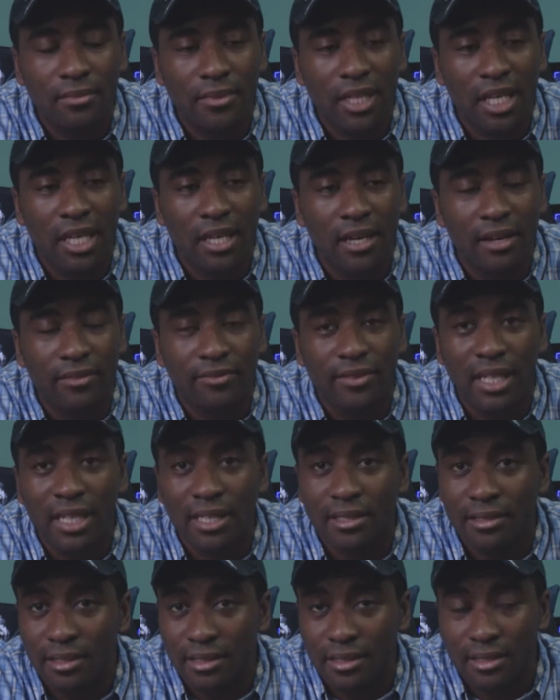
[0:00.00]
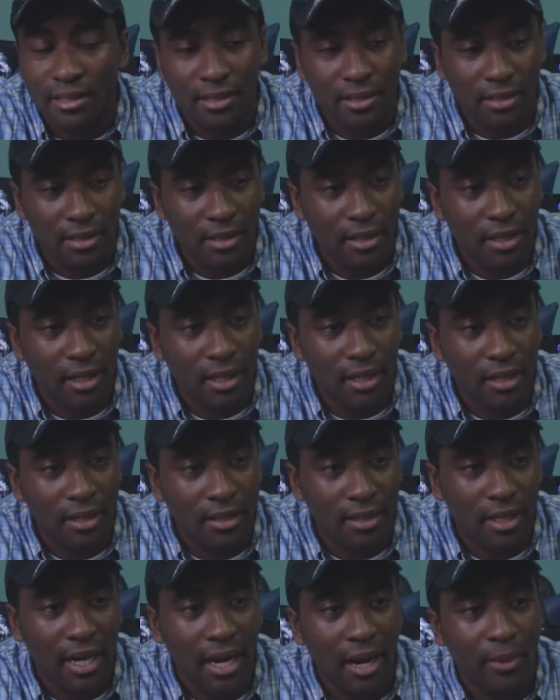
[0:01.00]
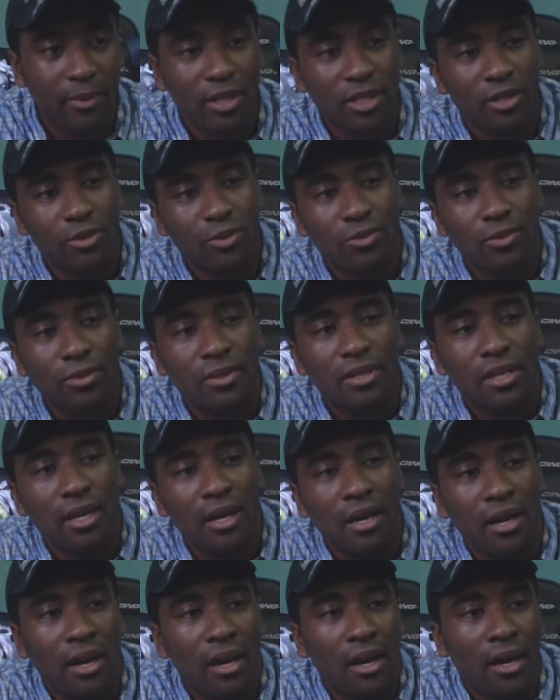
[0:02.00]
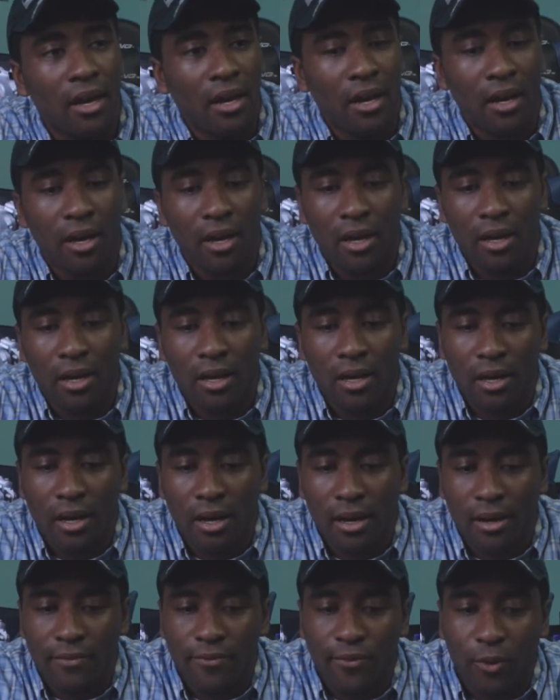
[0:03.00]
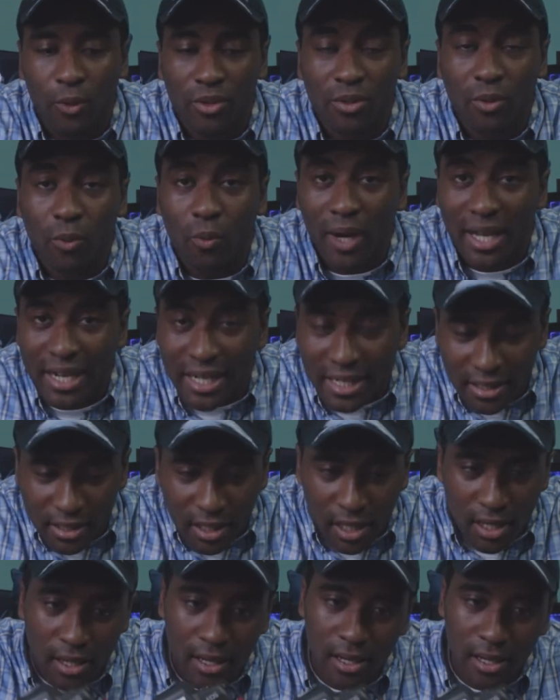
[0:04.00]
EF lenses that I would use for the wedding.